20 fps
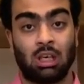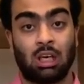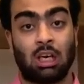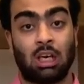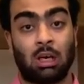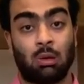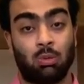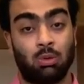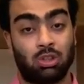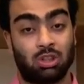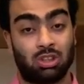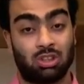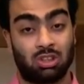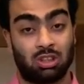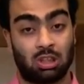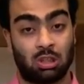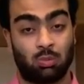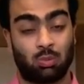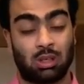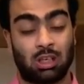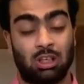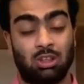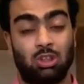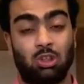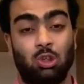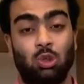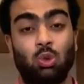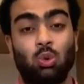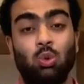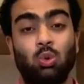I would just advise you
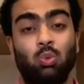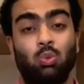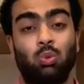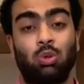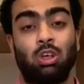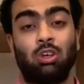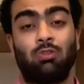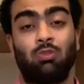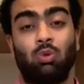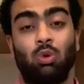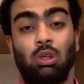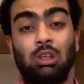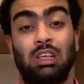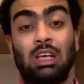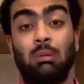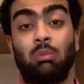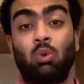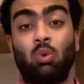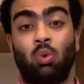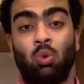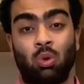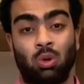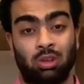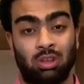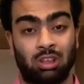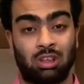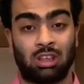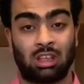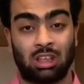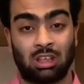don't work full-time all the
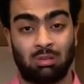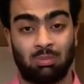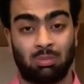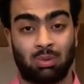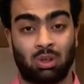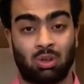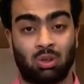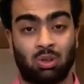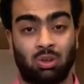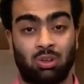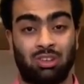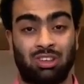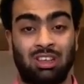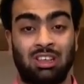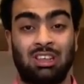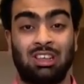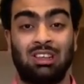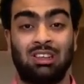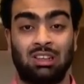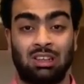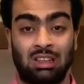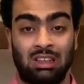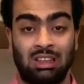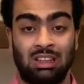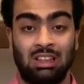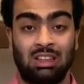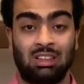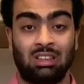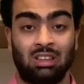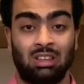time because it is
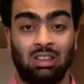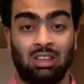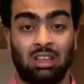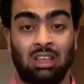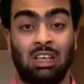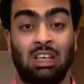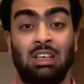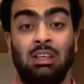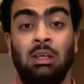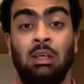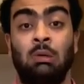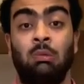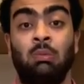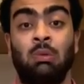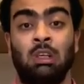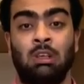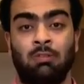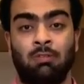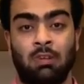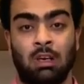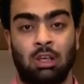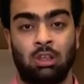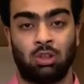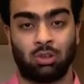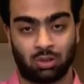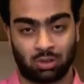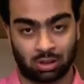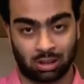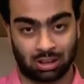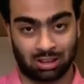illegal and it will affect your
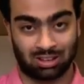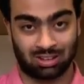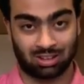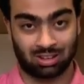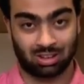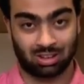grade.